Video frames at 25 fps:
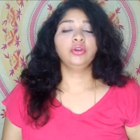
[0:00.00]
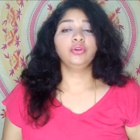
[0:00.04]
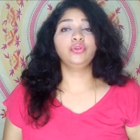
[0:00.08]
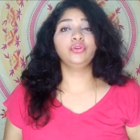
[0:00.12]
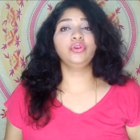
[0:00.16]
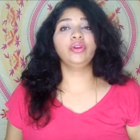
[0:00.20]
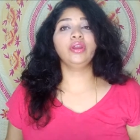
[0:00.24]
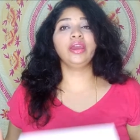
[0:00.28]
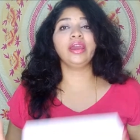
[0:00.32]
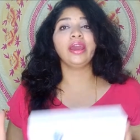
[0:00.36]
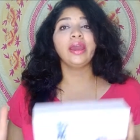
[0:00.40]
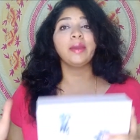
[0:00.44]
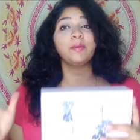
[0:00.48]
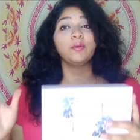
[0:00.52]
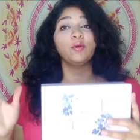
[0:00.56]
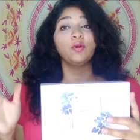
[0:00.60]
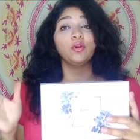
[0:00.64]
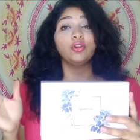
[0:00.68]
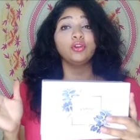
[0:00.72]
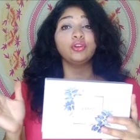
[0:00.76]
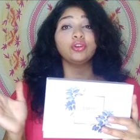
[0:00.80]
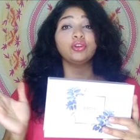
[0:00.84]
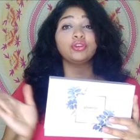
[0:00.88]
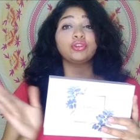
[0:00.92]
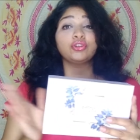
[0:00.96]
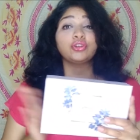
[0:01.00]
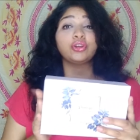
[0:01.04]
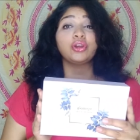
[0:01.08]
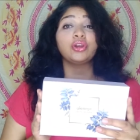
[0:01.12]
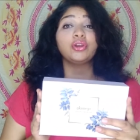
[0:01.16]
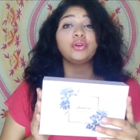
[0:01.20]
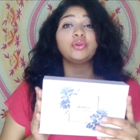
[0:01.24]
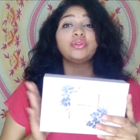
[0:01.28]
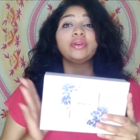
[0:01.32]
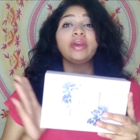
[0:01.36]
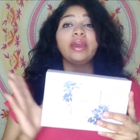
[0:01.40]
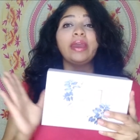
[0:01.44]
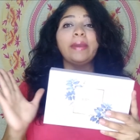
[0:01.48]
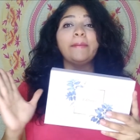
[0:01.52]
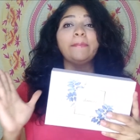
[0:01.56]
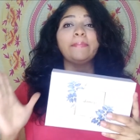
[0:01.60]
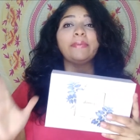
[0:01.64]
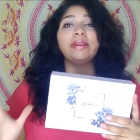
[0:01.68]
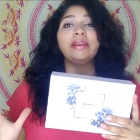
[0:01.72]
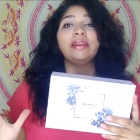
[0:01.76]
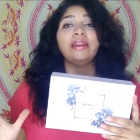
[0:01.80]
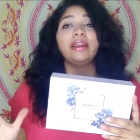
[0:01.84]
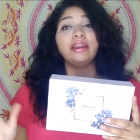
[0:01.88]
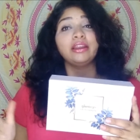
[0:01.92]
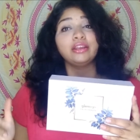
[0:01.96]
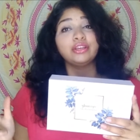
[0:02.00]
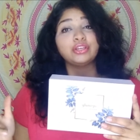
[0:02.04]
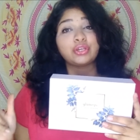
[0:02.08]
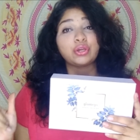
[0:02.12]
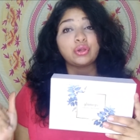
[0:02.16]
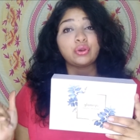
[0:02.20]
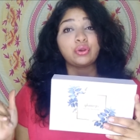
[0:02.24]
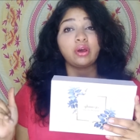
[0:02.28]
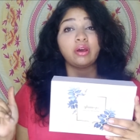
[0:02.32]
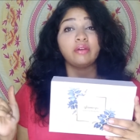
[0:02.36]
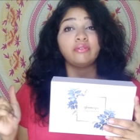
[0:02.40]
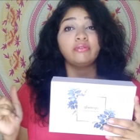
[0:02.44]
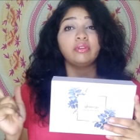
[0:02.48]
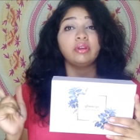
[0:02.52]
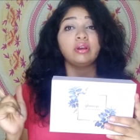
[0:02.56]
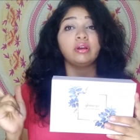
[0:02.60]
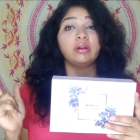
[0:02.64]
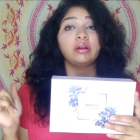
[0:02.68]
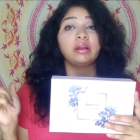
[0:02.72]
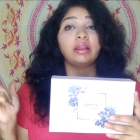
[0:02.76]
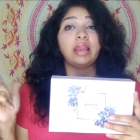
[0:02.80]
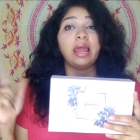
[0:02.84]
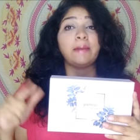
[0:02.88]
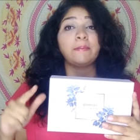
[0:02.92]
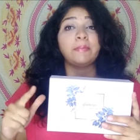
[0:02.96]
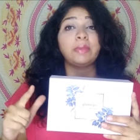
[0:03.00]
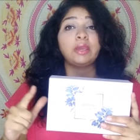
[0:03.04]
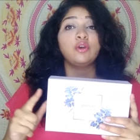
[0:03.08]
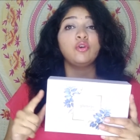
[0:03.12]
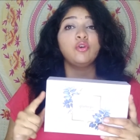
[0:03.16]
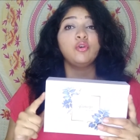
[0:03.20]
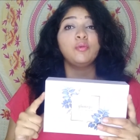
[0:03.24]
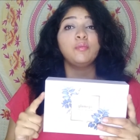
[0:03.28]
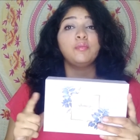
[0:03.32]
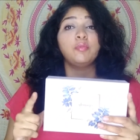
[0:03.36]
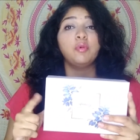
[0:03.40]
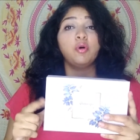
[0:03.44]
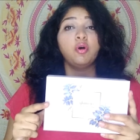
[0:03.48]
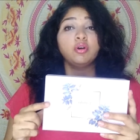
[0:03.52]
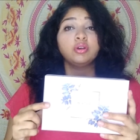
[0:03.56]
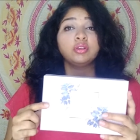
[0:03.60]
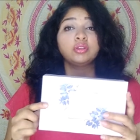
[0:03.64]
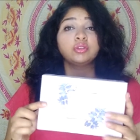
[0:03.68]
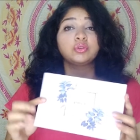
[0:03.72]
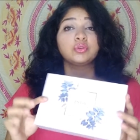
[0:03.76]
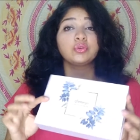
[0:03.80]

Today I'm going to show you the April edition of the Glamego box.